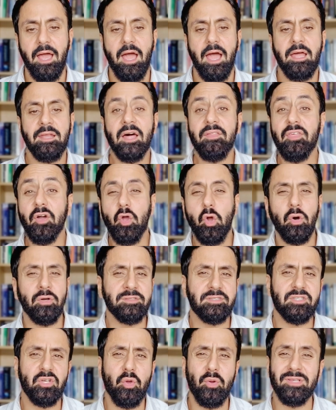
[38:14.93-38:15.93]
Another
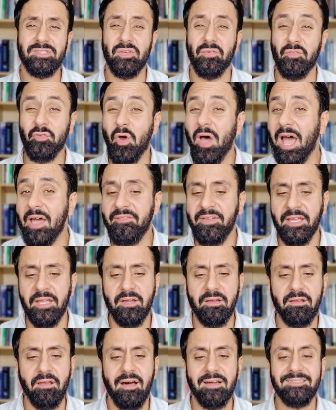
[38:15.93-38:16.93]
consequence of not having
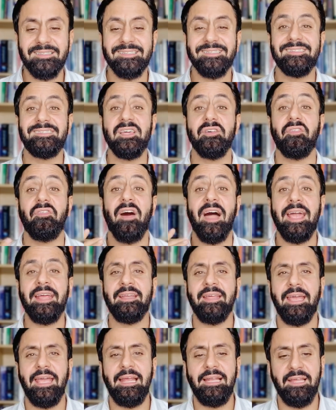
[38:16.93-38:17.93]
ikhlas is
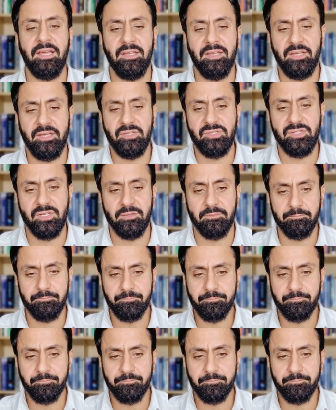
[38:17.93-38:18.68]
divine alienation.